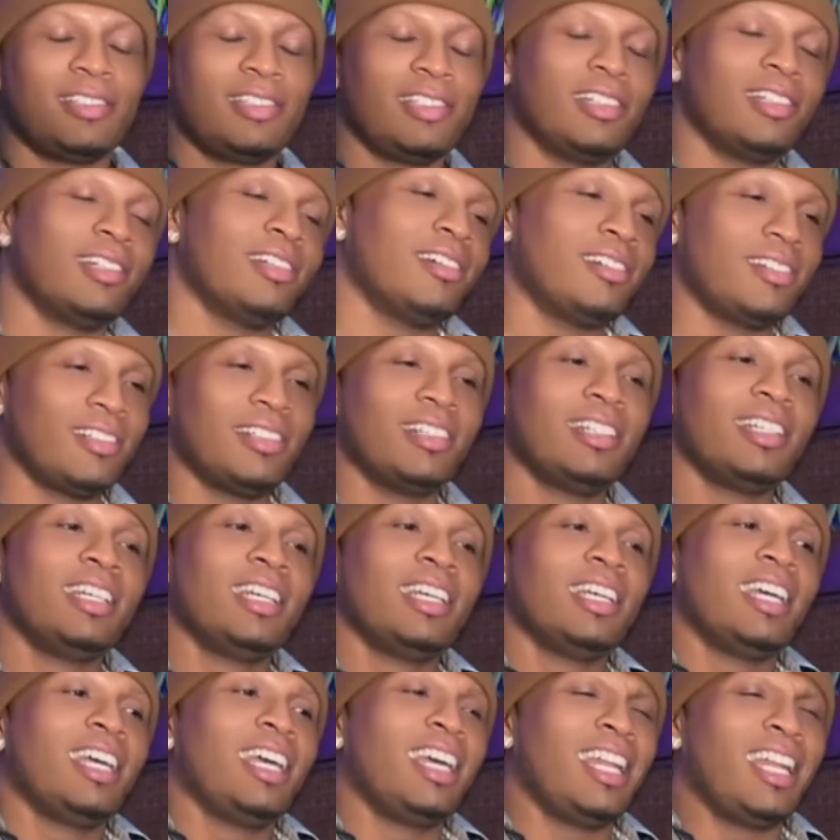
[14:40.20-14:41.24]

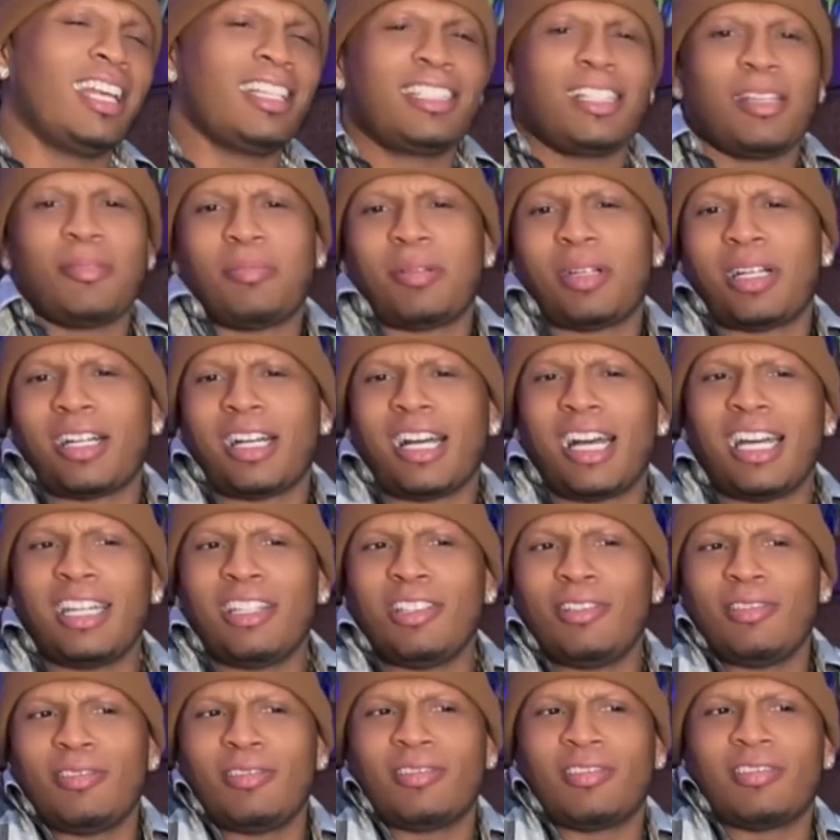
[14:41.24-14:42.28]
And I said, but how do
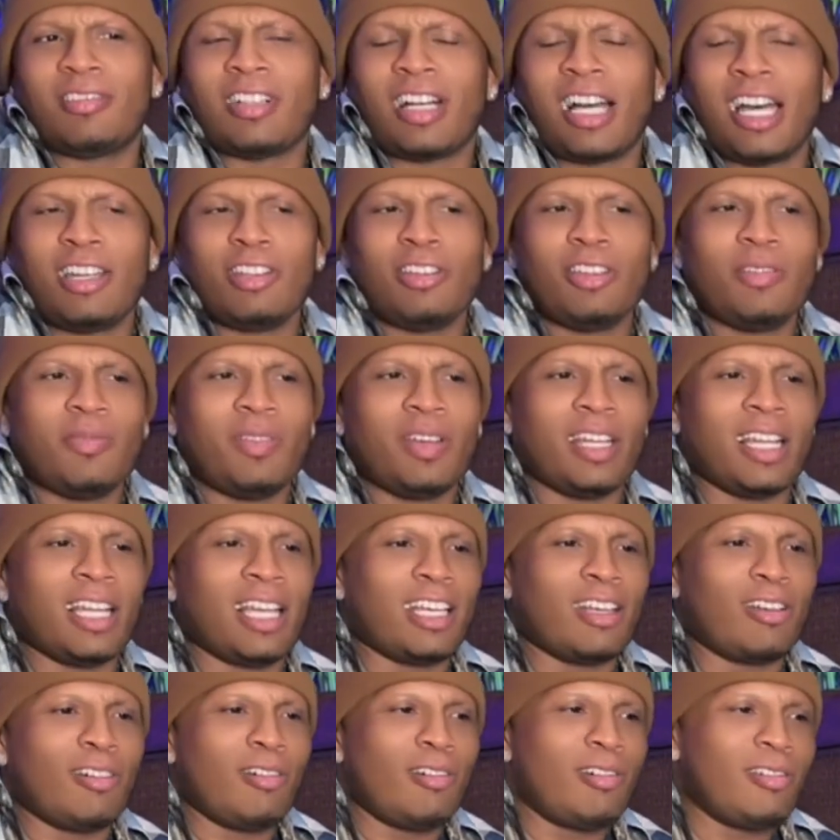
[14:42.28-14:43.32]
you even
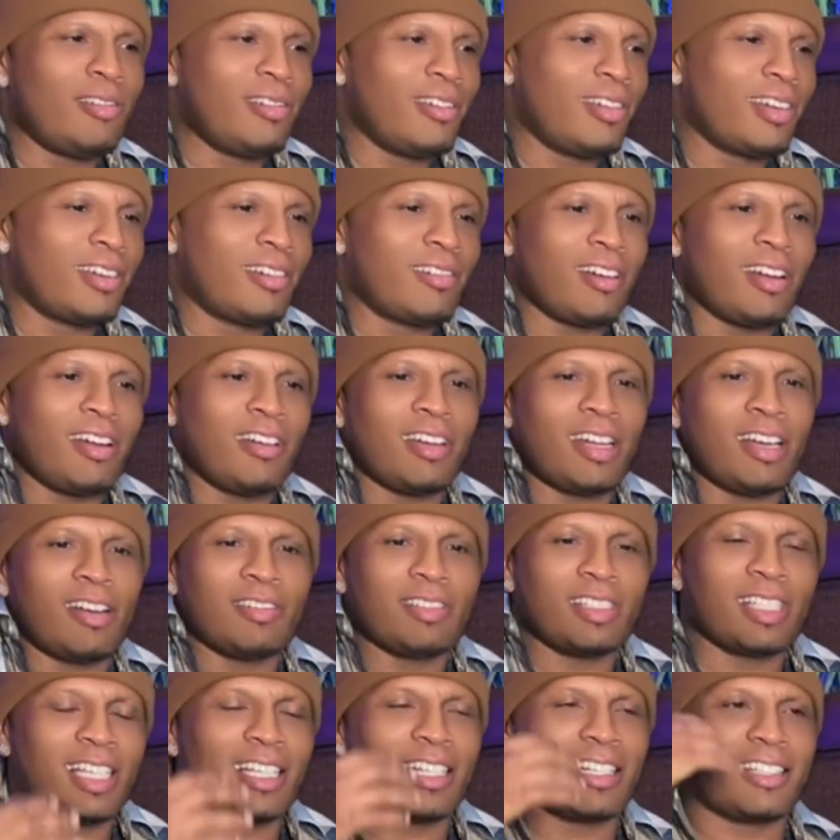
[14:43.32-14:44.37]
like go to the ground? I
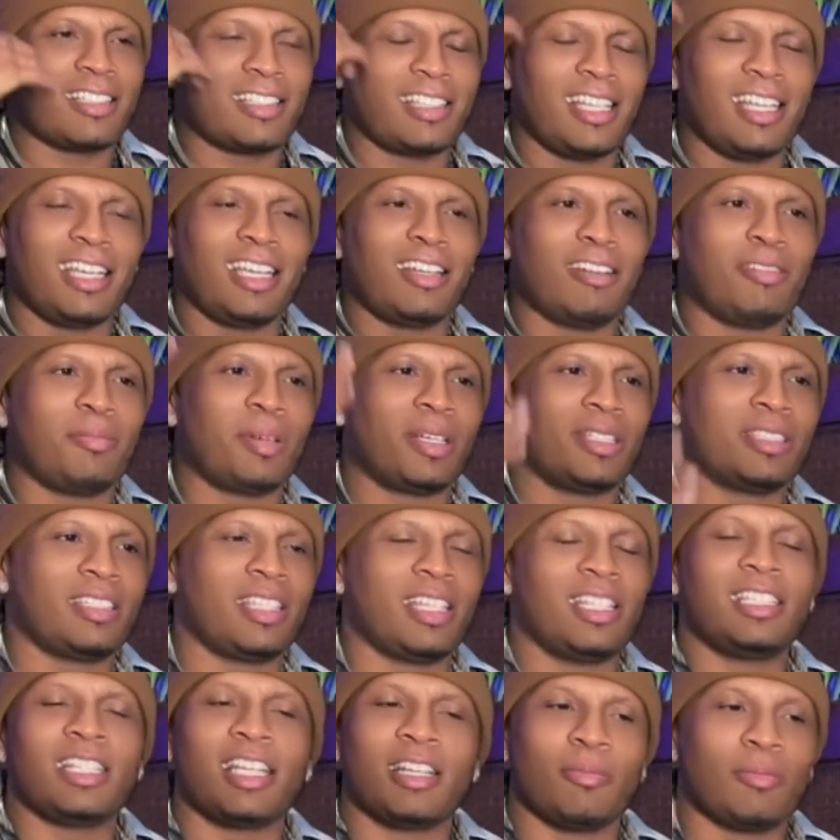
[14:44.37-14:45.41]
was like thinking of myself.
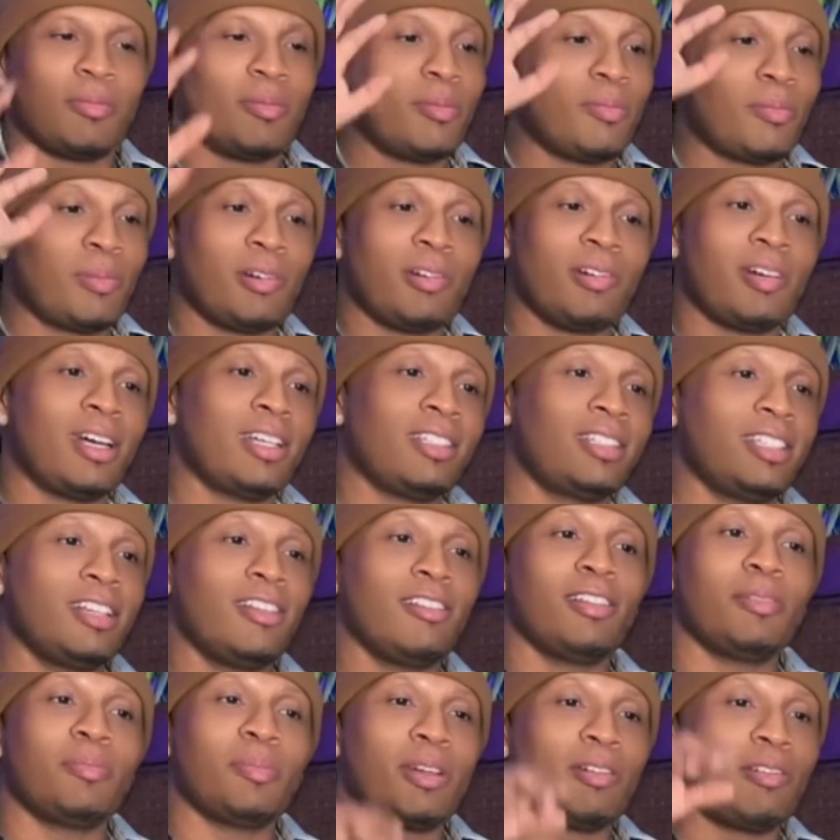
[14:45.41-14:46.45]
He's like, "Bro, I
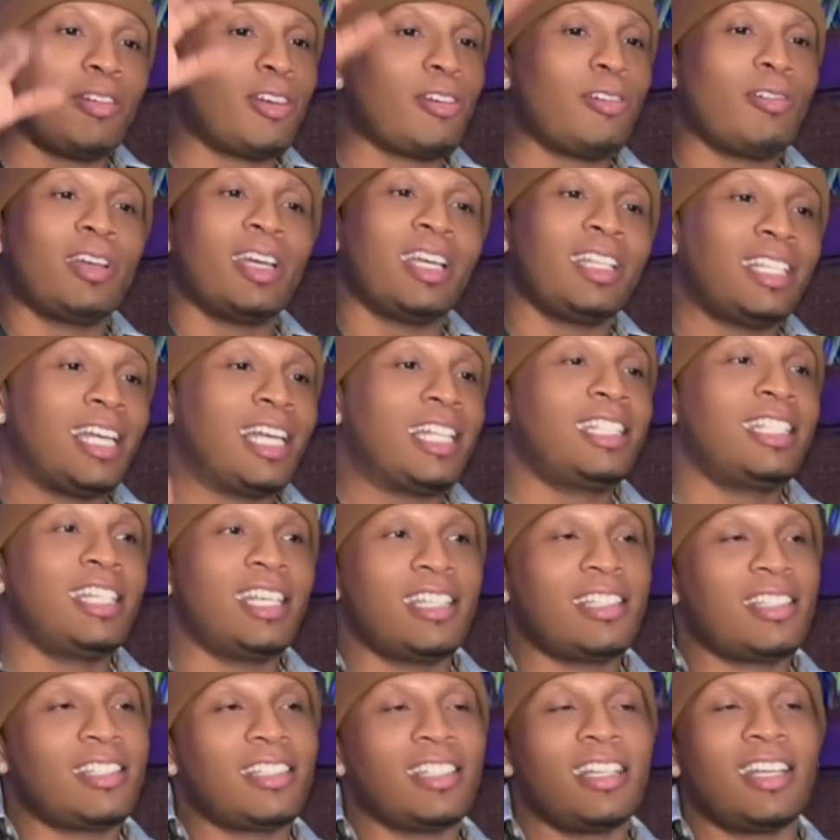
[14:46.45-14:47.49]
told him already, go get that
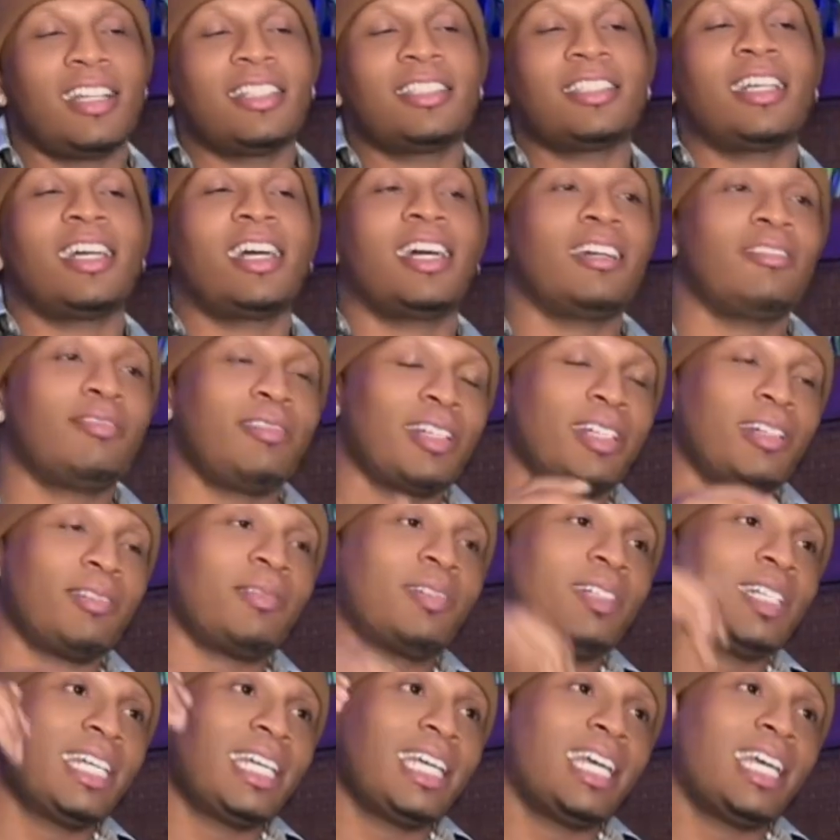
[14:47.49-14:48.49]
test." I was like, all right, whatever.